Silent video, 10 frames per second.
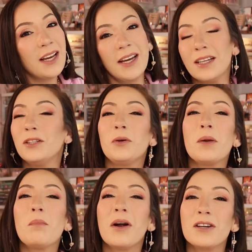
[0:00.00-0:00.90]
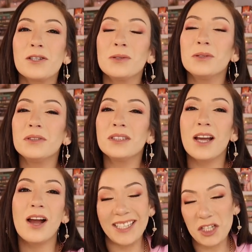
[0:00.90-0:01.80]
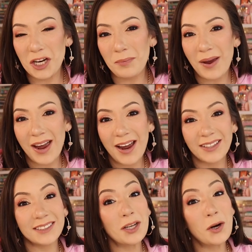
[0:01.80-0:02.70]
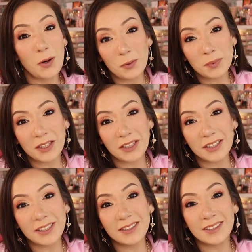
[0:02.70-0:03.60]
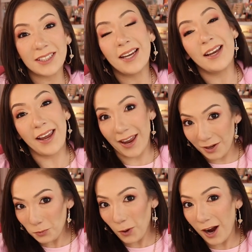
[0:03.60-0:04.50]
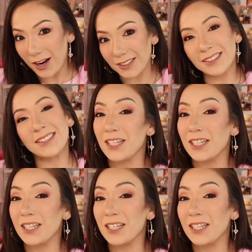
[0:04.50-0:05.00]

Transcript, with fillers: including Marshall's, TJ Maxx, Home Goods, and Ross.